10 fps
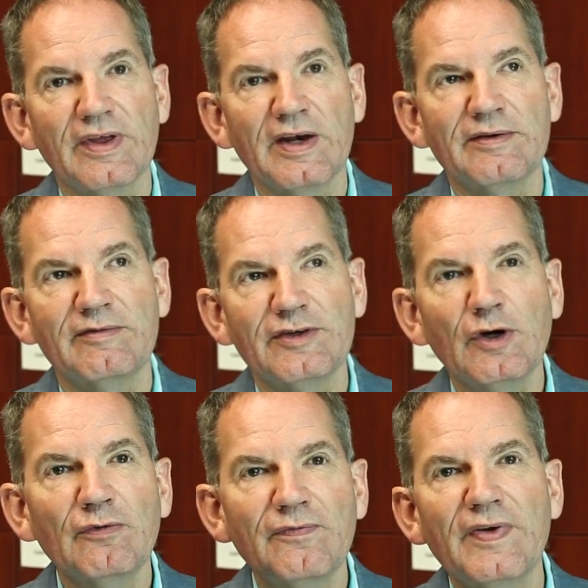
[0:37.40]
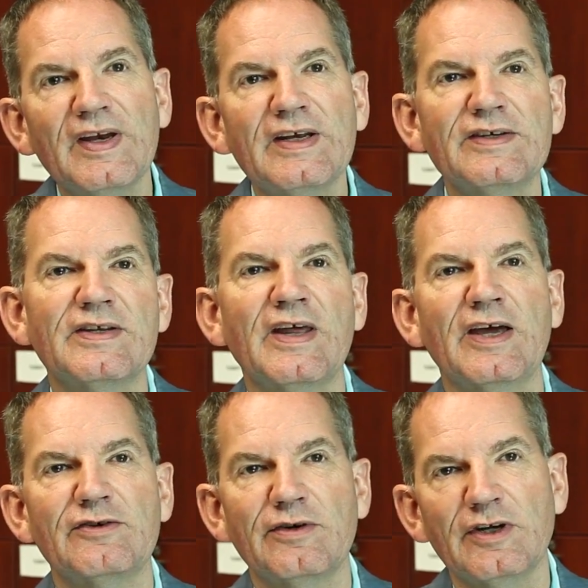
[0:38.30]
that don't fit into
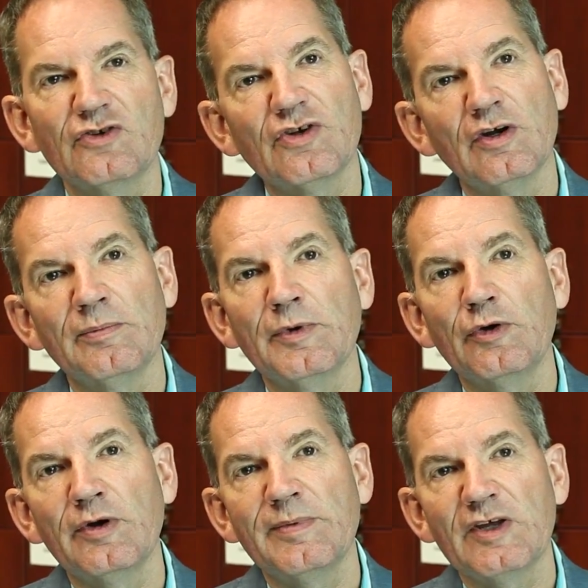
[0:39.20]
that traditional mode of